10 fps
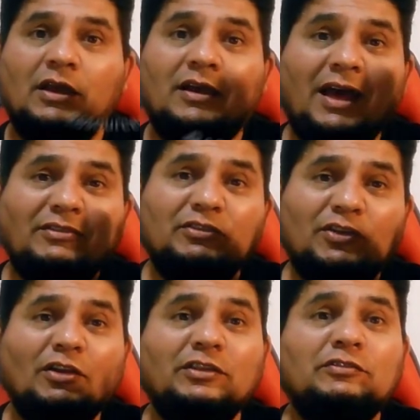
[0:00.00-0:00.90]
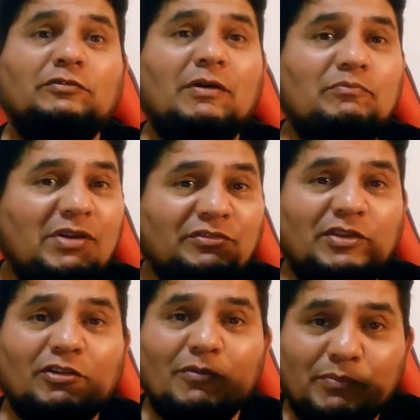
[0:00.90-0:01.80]
has resources of a
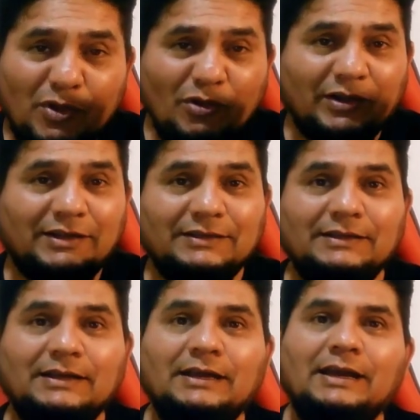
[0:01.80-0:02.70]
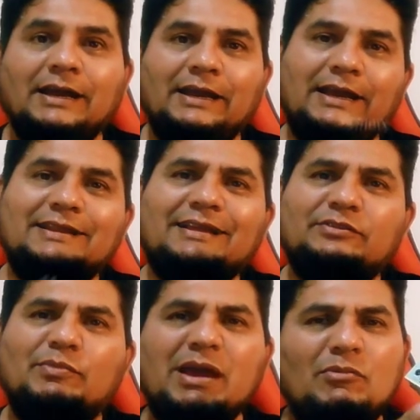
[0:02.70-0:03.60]
personal computer. It has
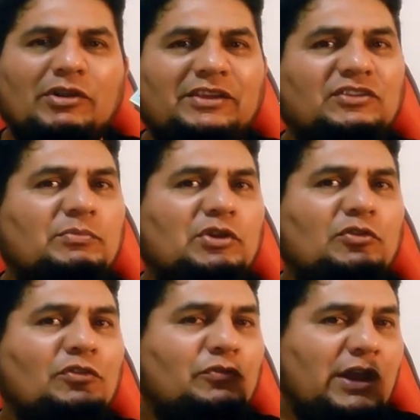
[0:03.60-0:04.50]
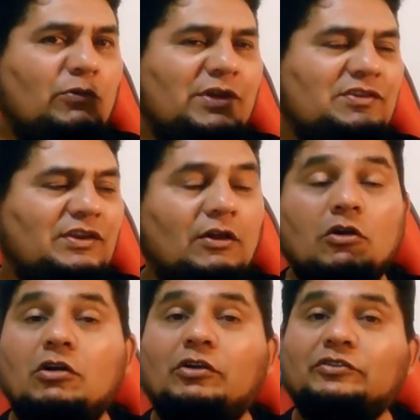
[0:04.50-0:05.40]
memory, CPUs, frequency,
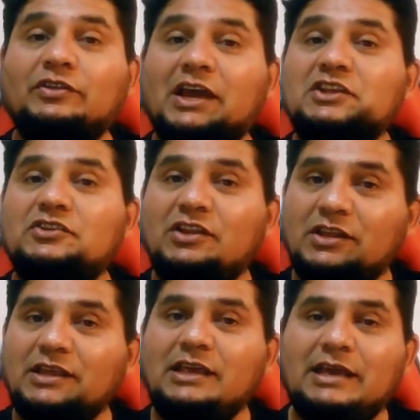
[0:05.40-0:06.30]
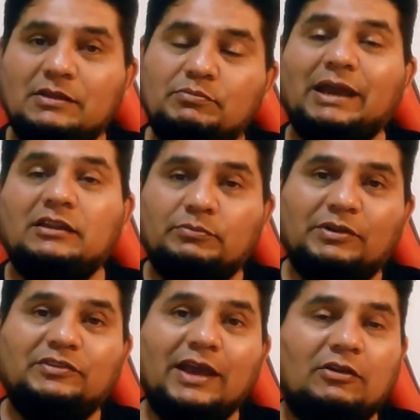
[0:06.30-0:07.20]
calls, HTTP, and packets
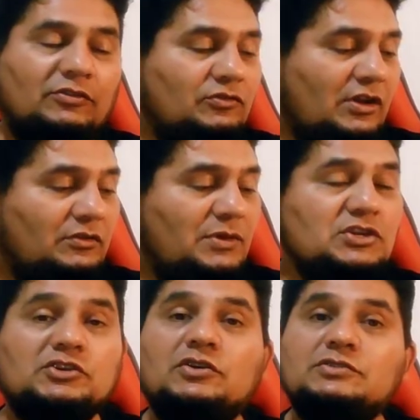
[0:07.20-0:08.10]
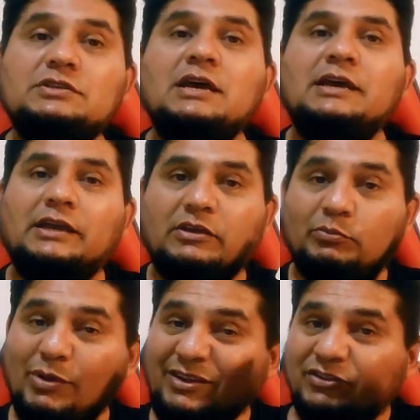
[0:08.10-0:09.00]
per second, transmissions,
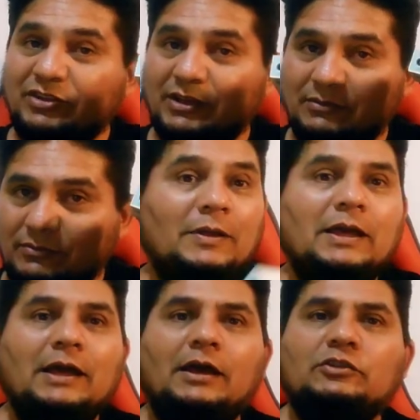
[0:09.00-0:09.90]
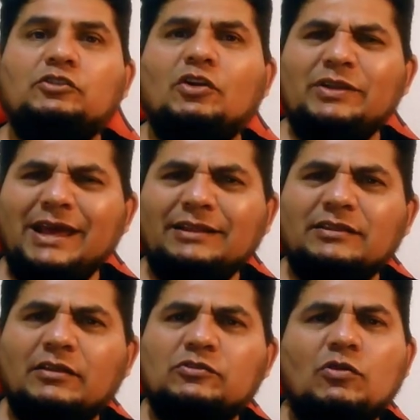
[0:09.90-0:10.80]
capacity. To connect
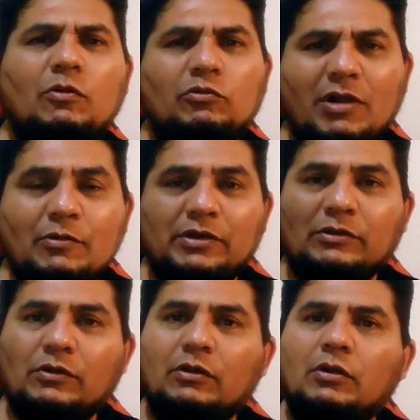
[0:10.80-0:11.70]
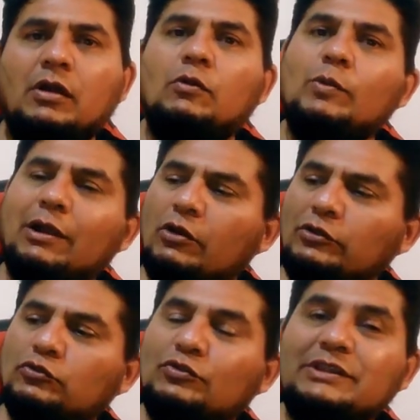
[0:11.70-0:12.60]
to a router, we are
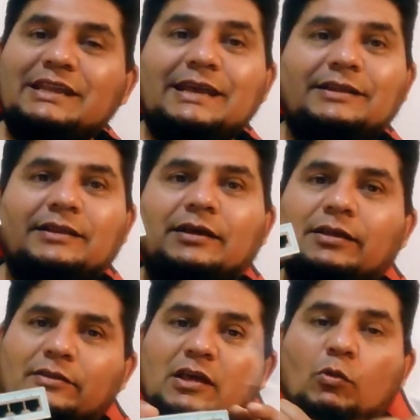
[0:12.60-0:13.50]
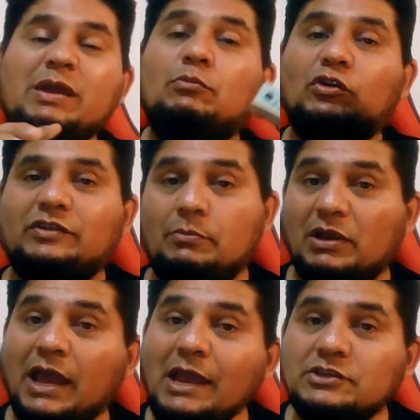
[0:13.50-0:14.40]
going to need the Winbox
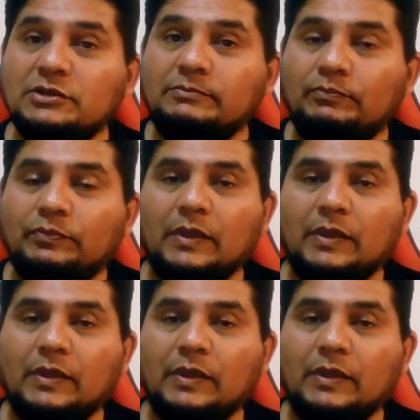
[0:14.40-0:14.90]
application.